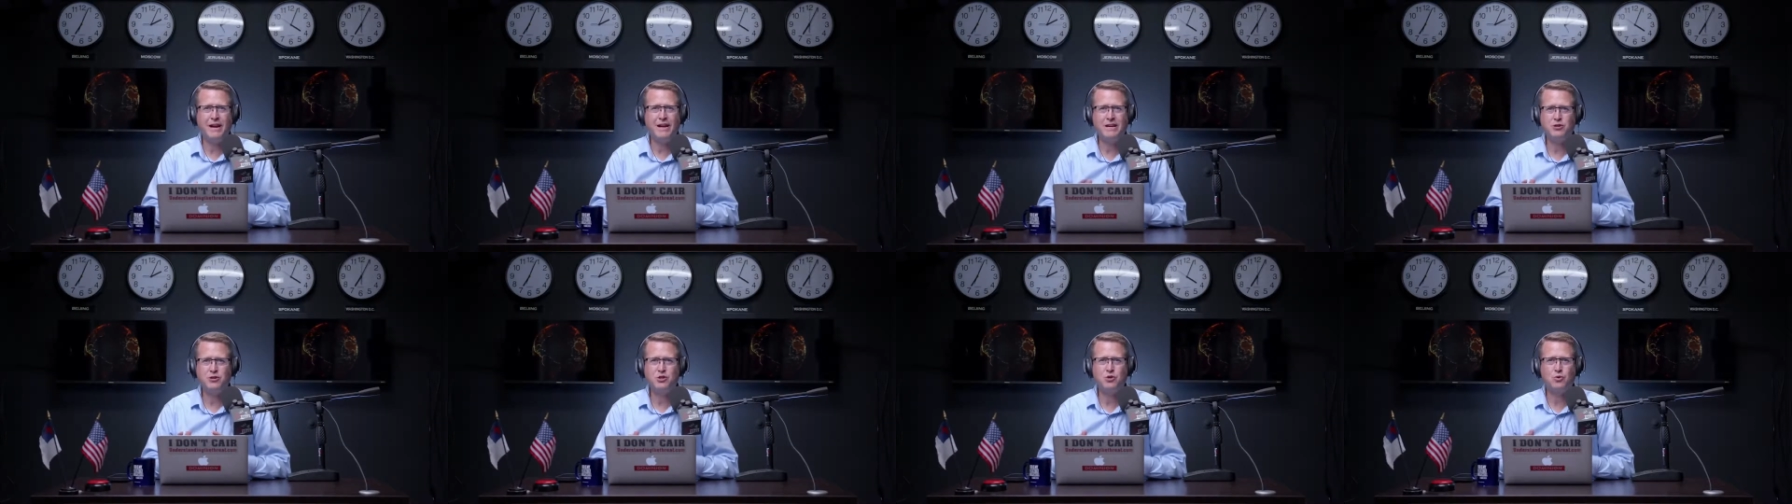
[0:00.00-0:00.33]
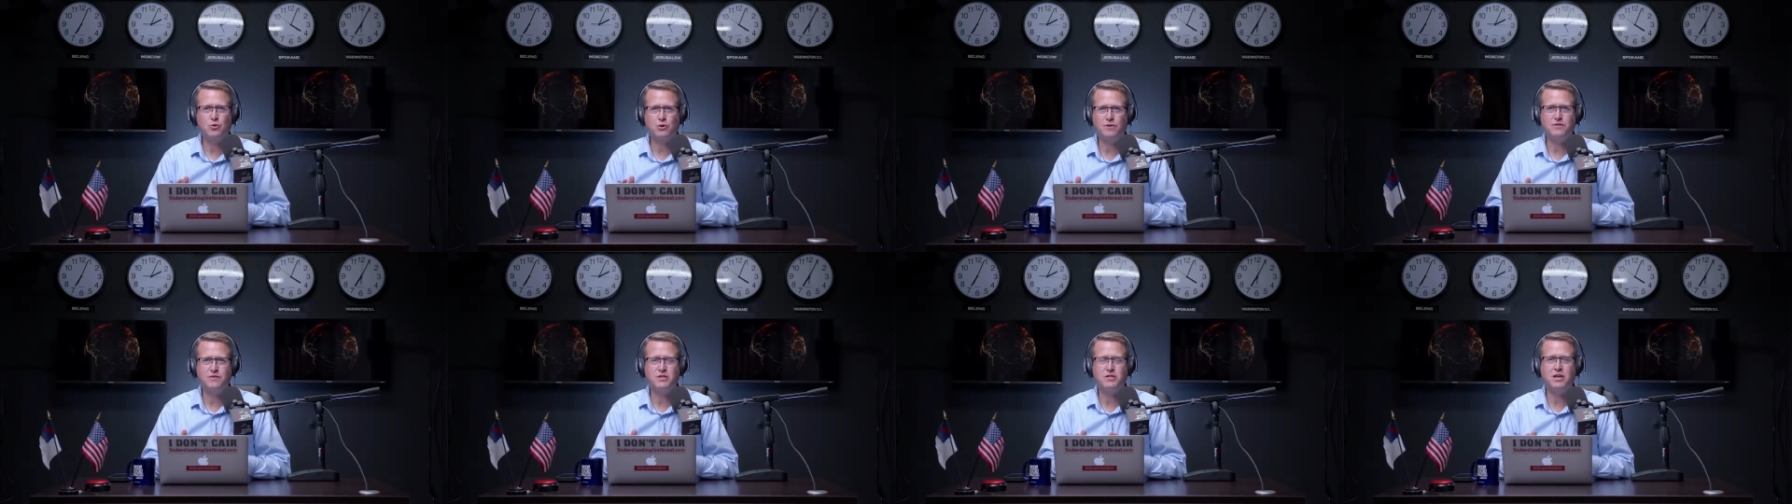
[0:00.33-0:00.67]
any
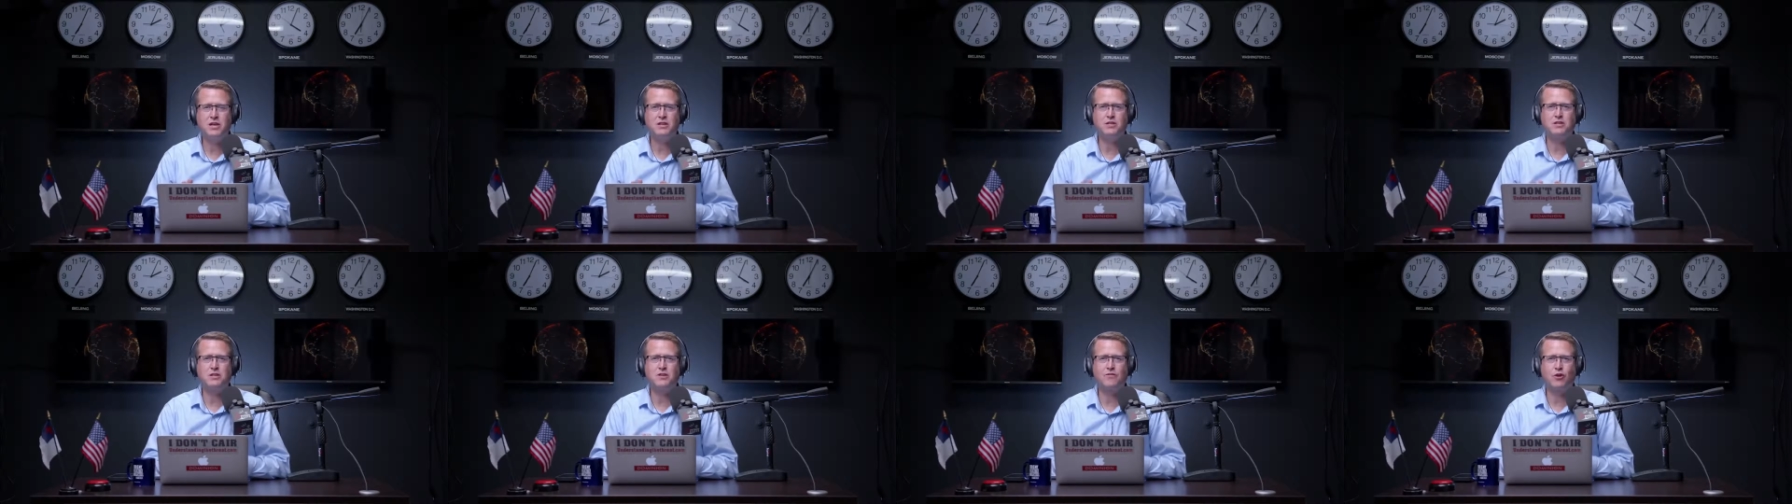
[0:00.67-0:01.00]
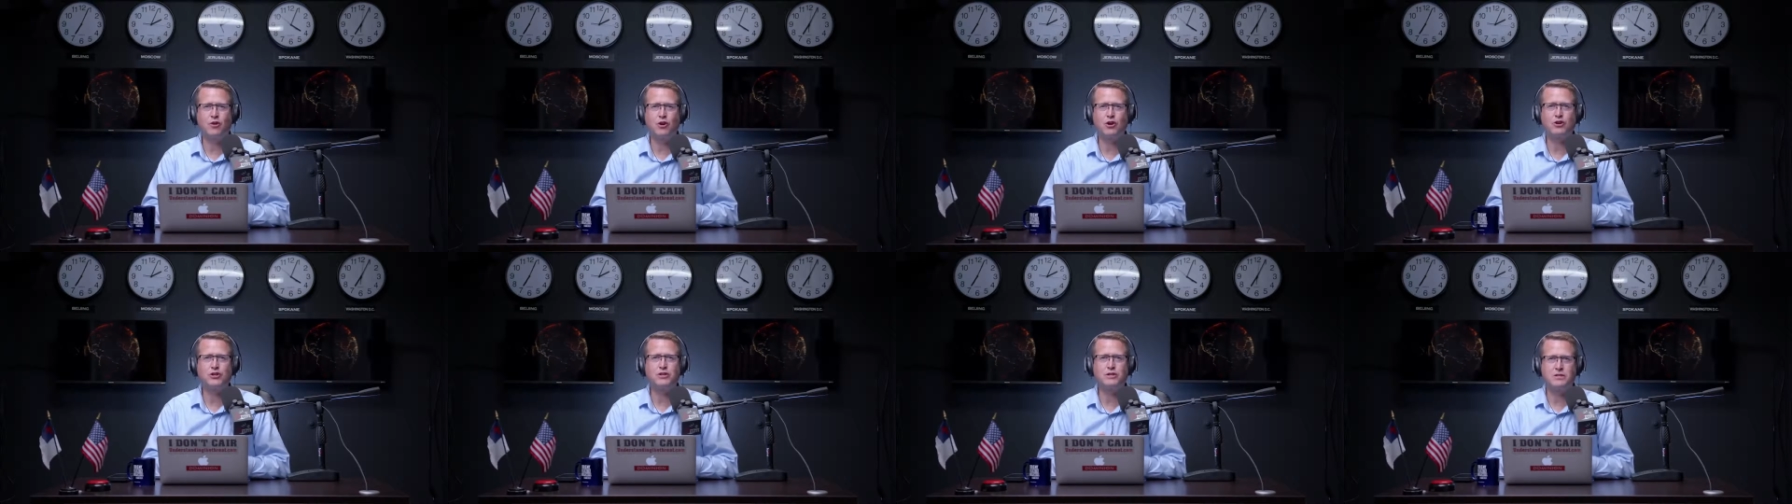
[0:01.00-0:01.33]
sort of sense of
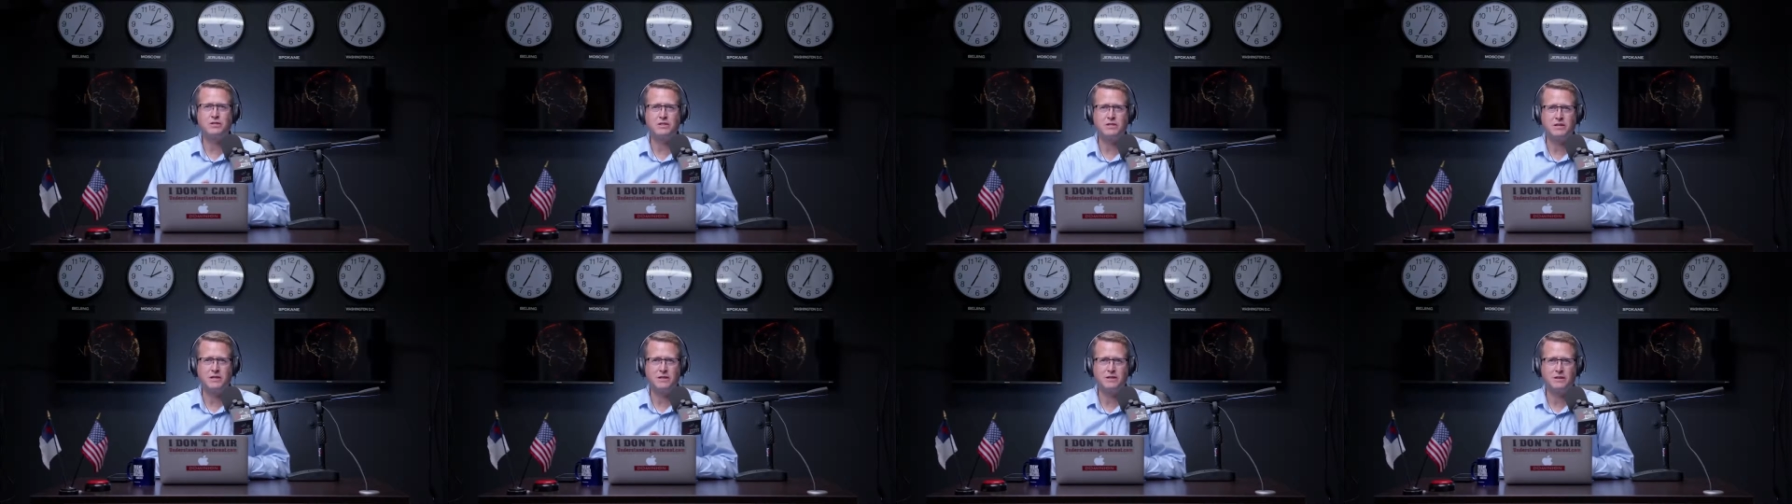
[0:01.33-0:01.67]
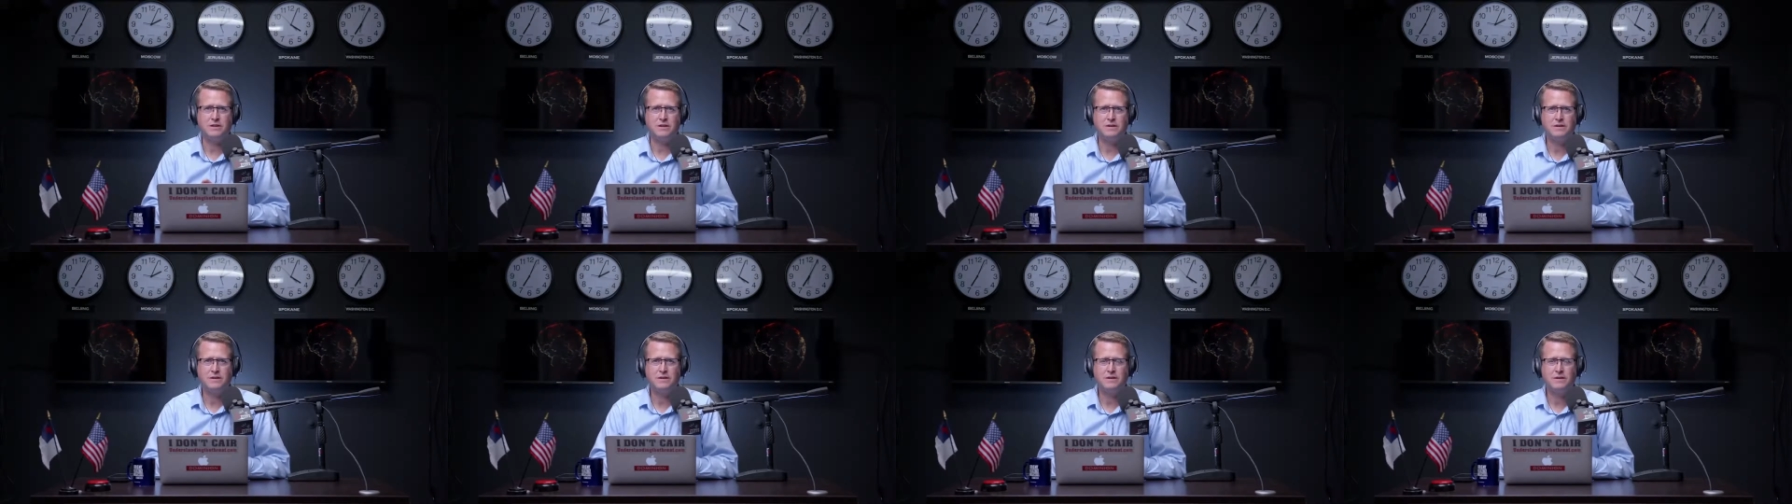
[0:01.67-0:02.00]
urgency
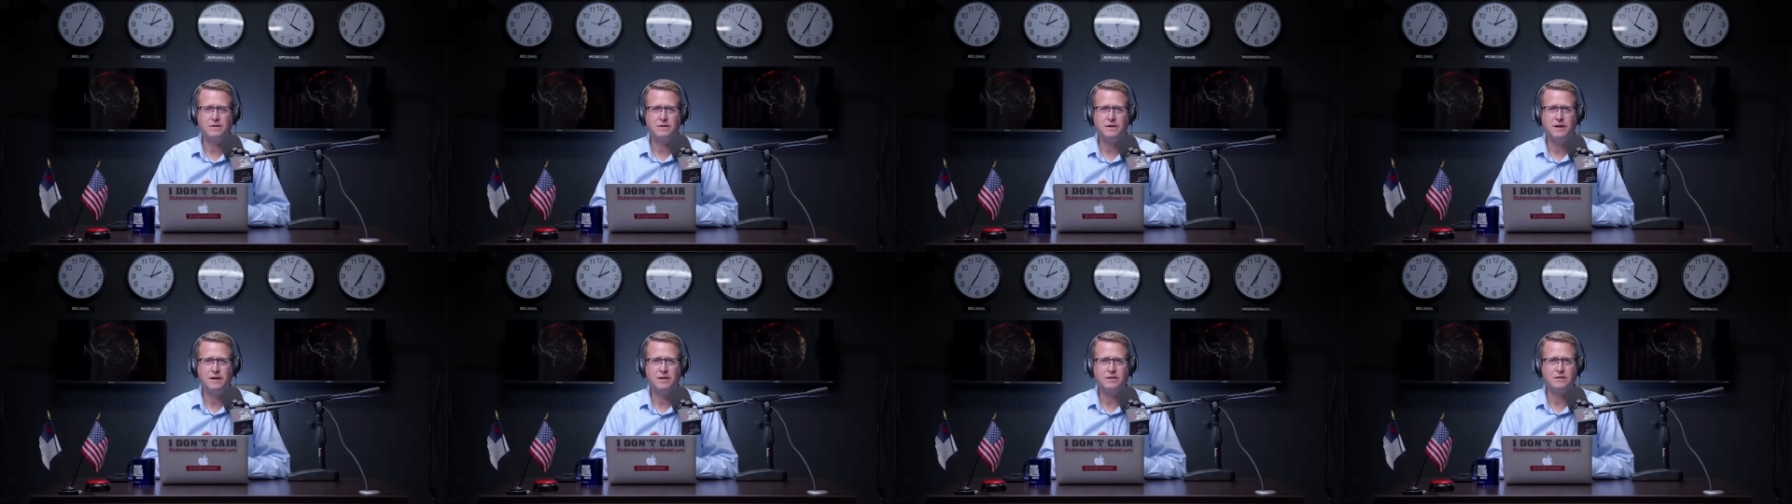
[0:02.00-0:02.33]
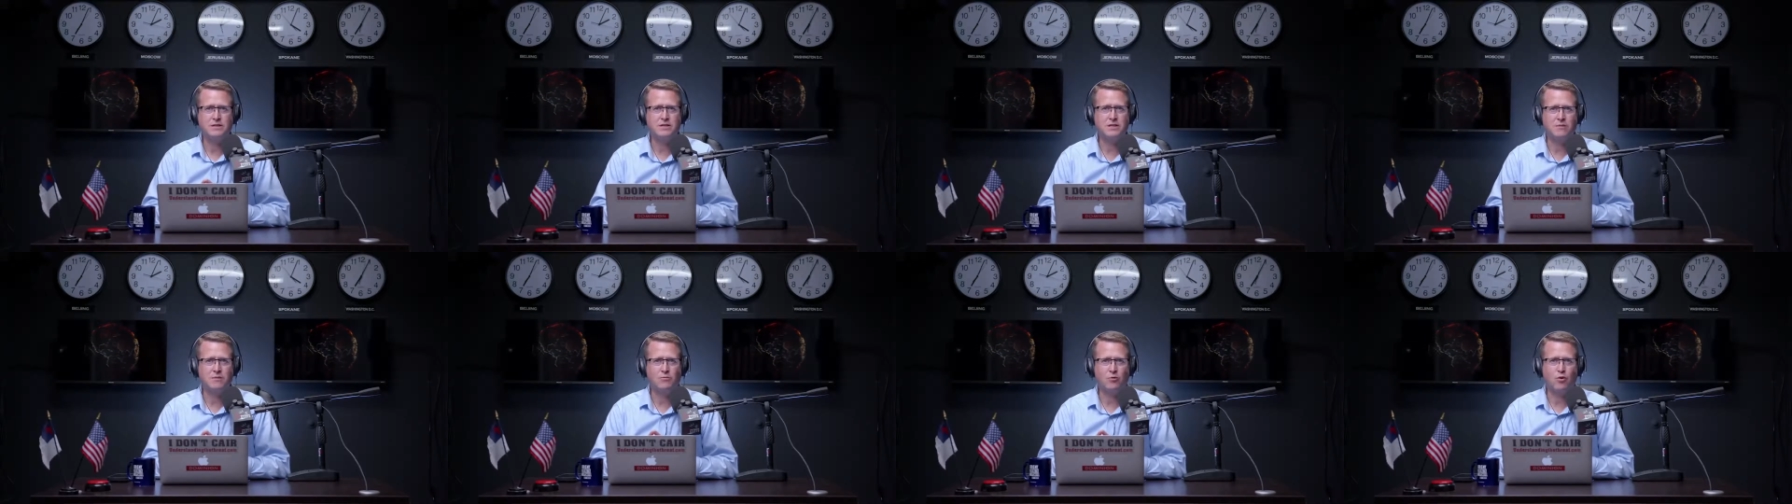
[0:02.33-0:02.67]

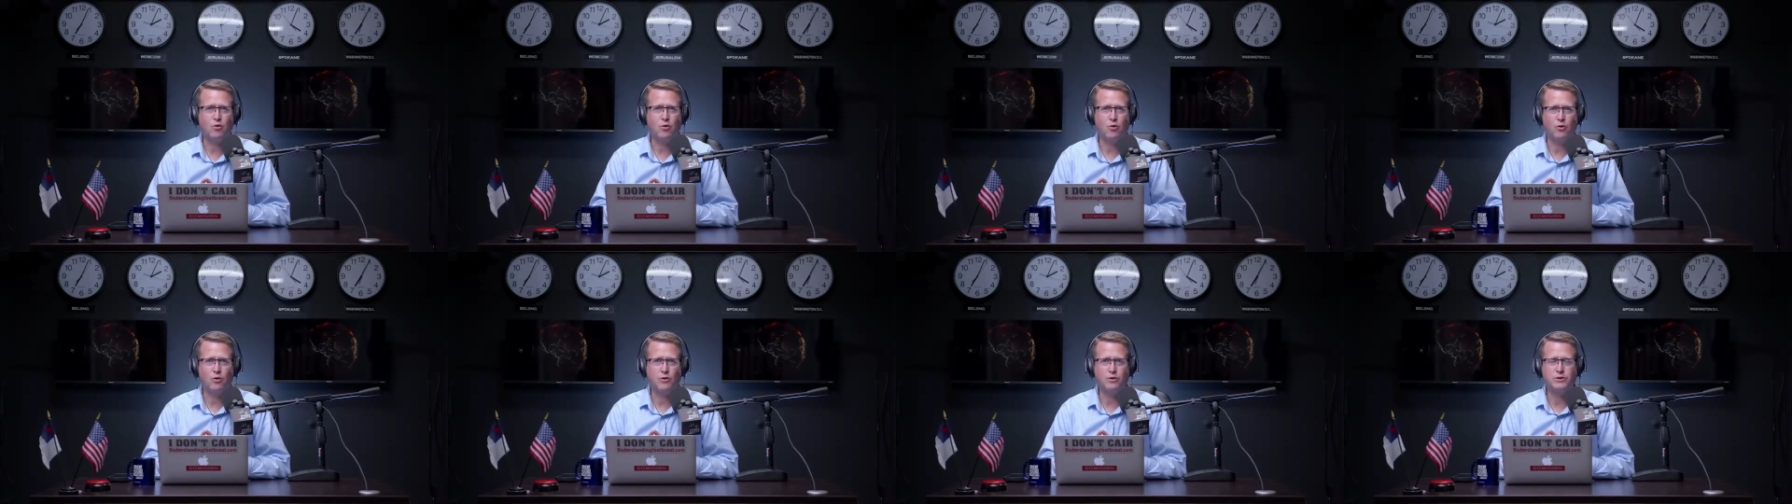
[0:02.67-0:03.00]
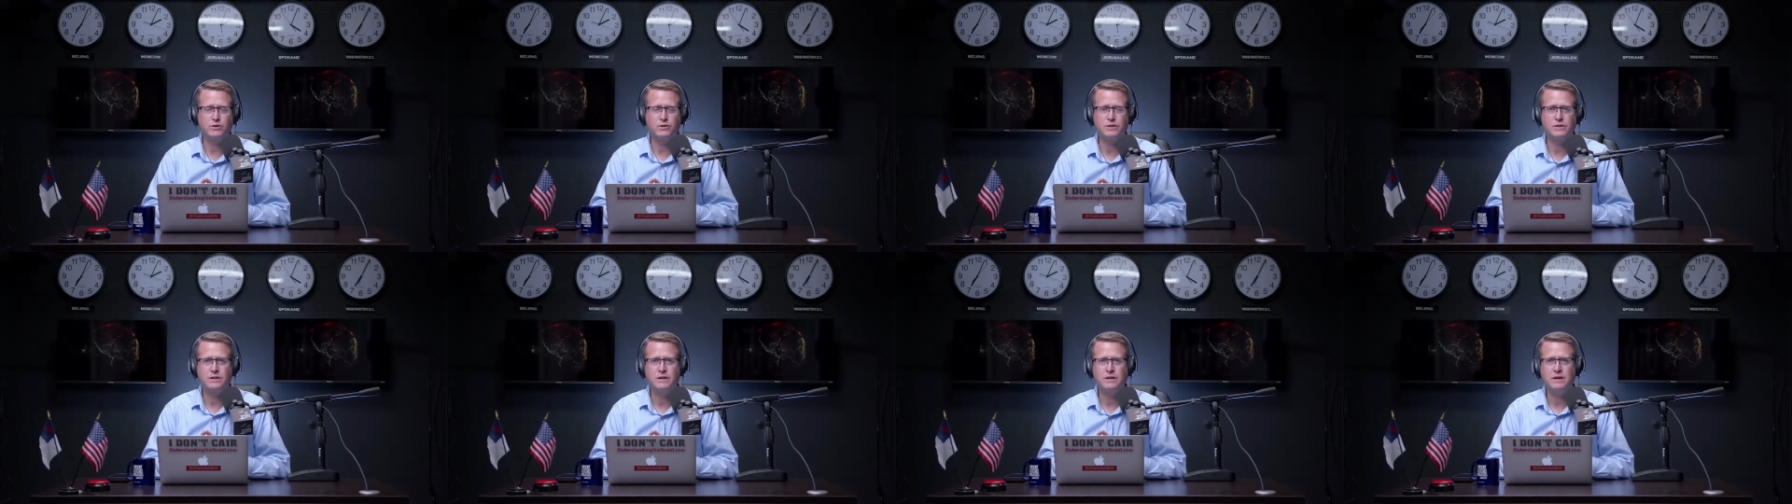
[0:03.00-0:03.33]
in some
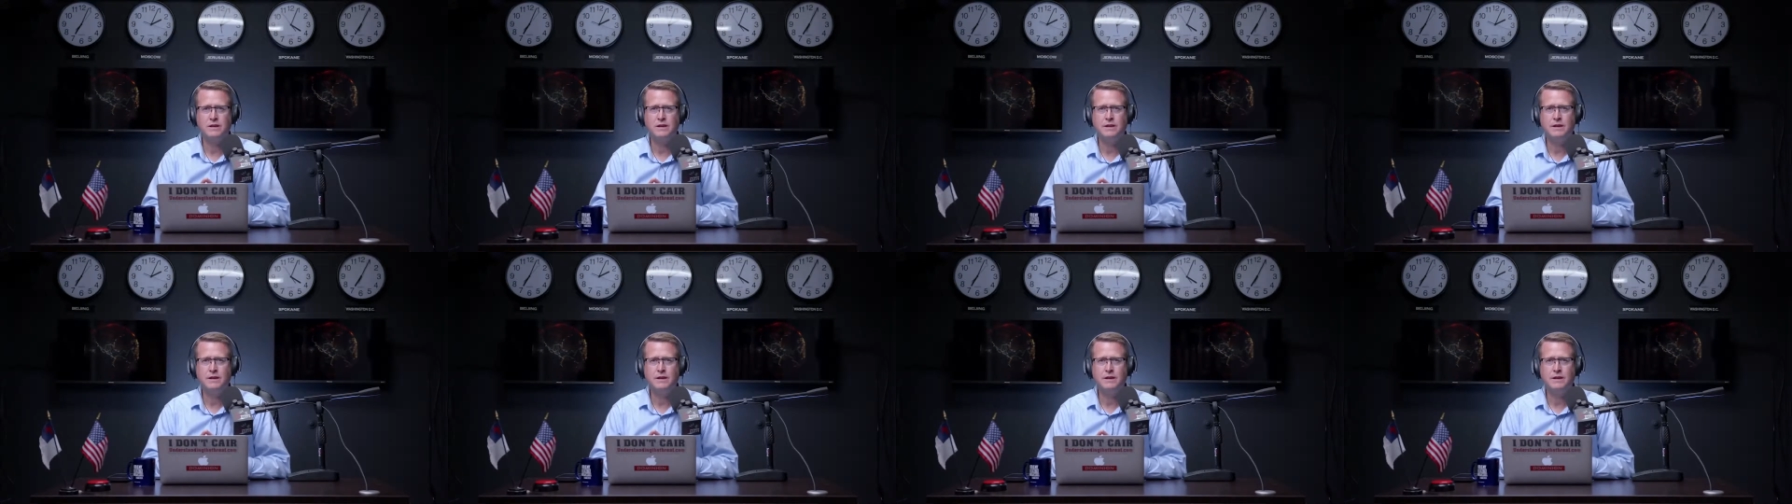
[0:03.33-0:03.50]
quarters?